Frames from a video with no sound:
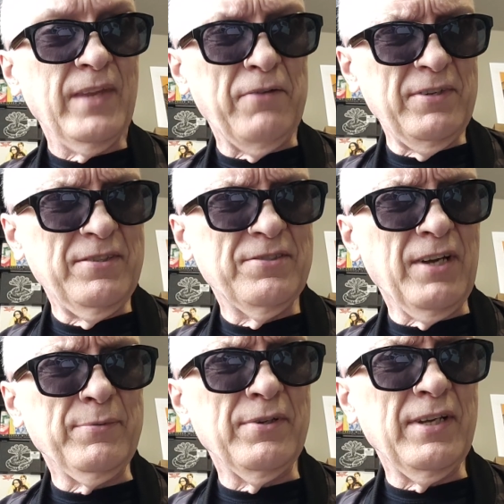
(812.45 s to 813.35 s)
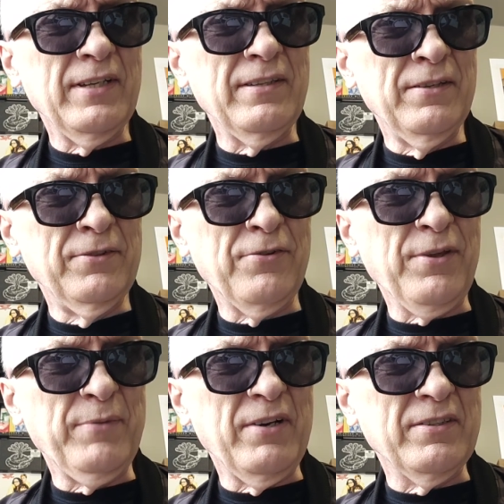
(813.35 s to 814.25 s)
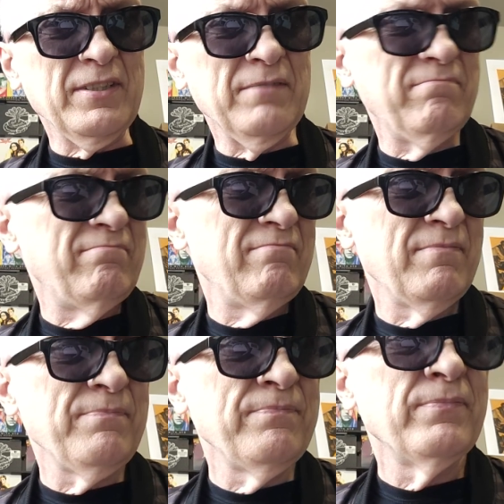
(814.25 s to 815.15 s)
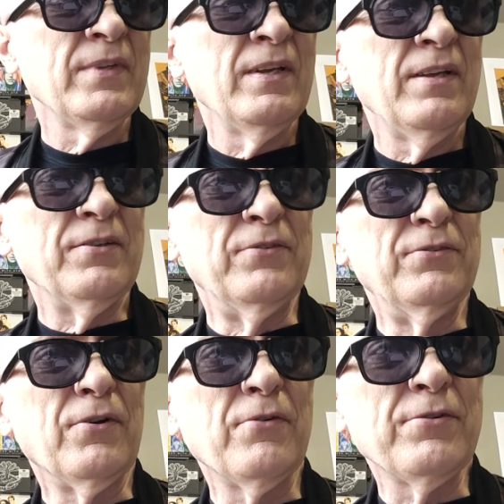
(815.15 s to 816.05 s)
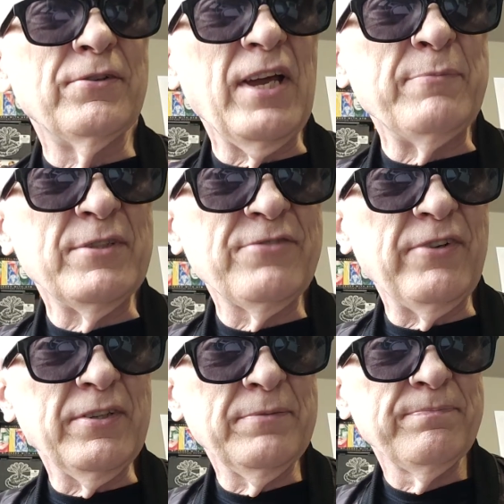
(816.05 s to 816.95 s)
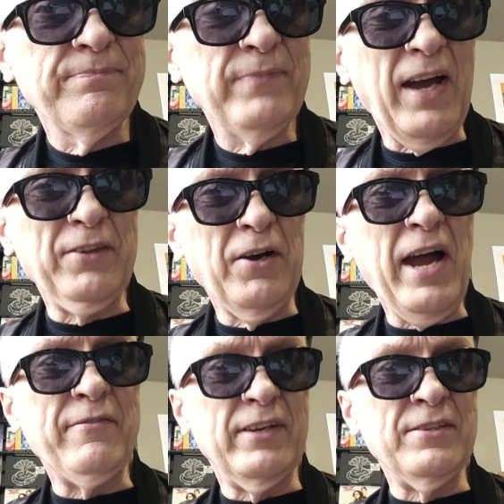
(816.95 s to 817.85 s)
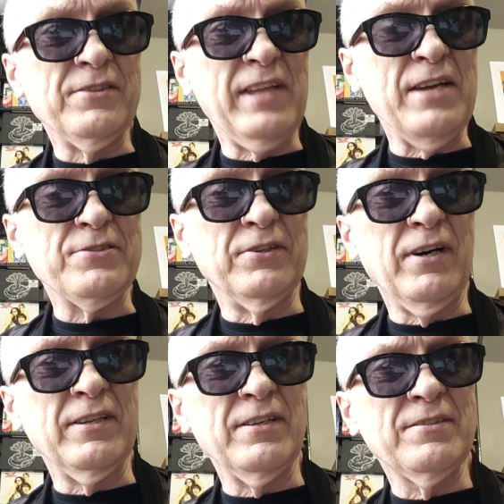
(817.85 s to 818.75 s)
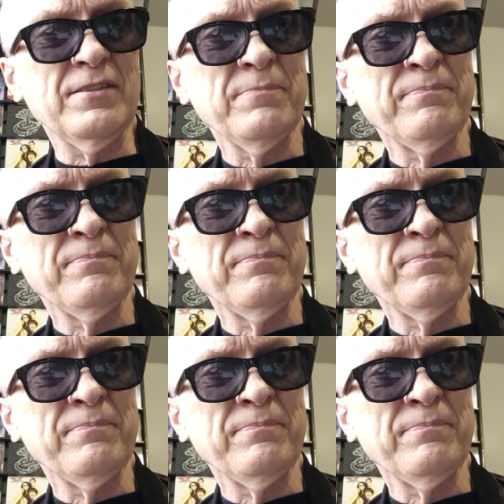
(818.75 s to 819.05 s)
Are we in summer yet in North America? The Northern Hemisphere? I know I have an international audience.